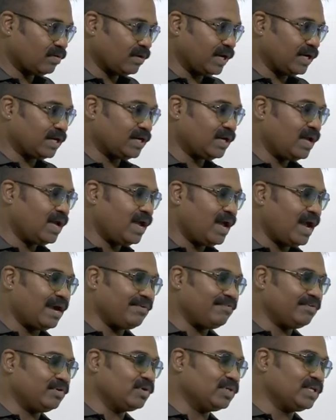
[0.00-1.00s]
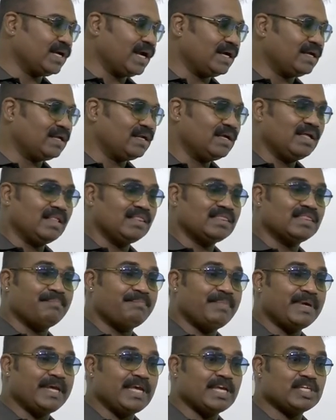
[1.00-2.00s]
Right, and we know that the
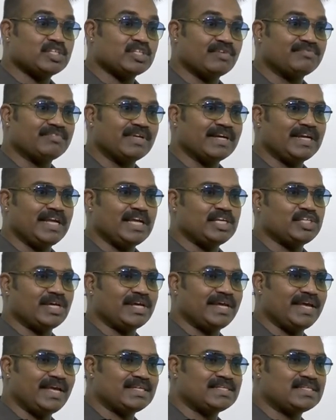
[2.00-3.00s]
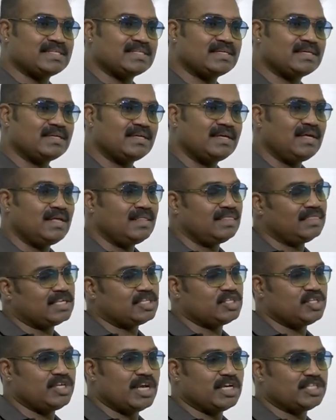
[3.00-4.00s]
biggest of the glacier is the
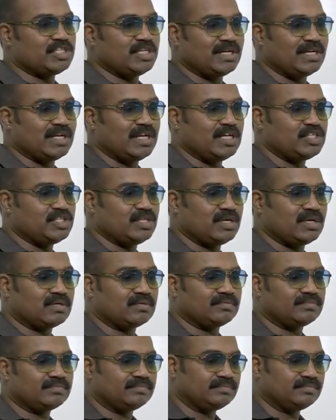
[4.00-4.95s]
Siachen Glacier.